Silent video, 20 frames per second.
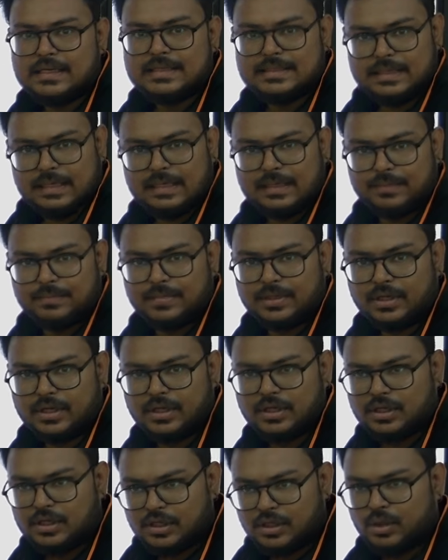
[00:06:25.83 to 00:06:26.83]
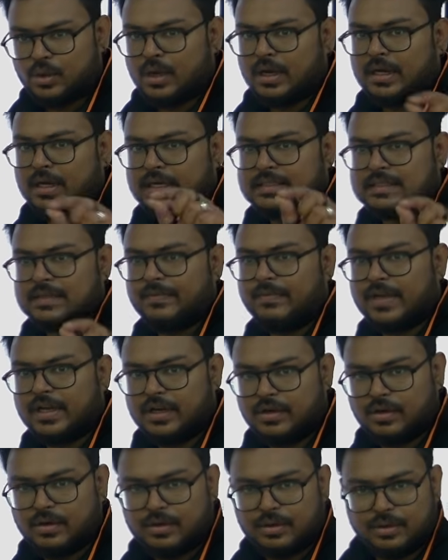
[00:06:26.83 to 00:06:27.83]
cell number. You can write somewhere in
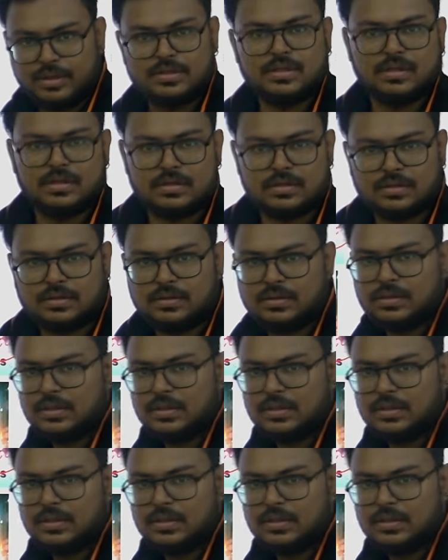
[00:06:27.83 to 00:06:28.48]
your notes also,